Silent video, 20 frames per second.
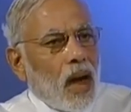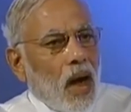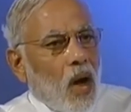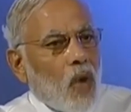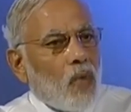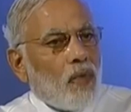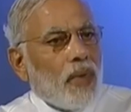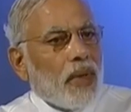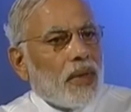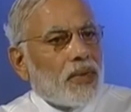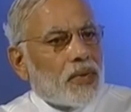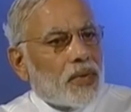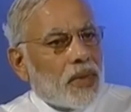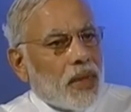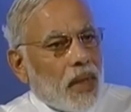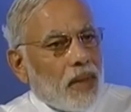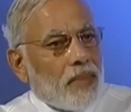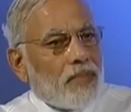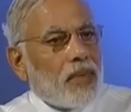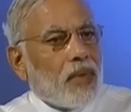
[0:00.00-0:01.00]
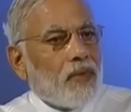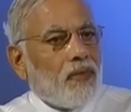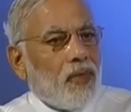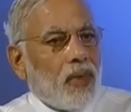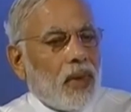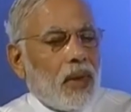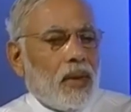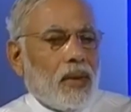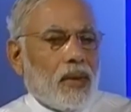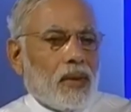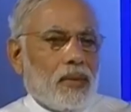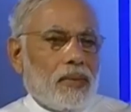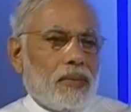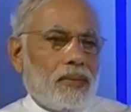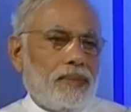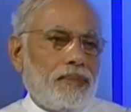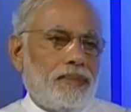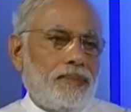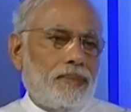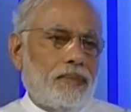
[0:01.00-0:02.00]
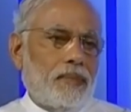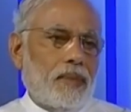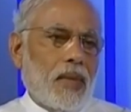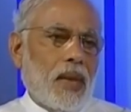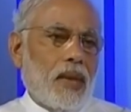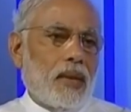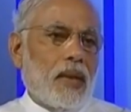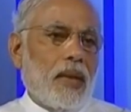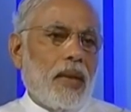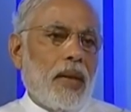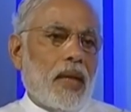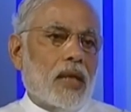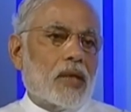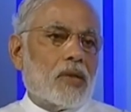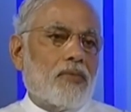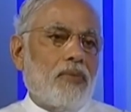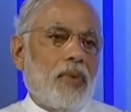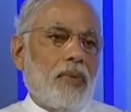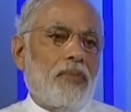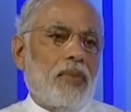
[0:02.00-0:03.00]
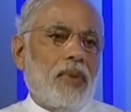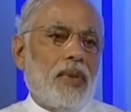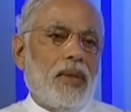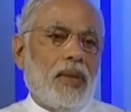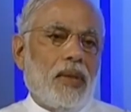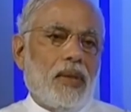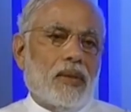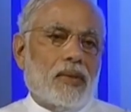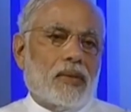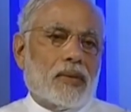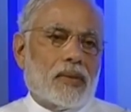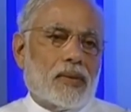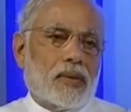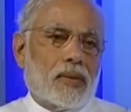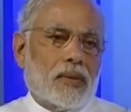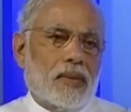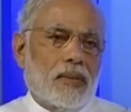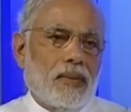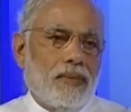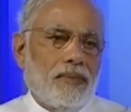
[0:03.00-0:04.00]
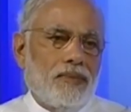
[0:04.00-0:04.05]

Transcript: How we shape the world in the next 15 years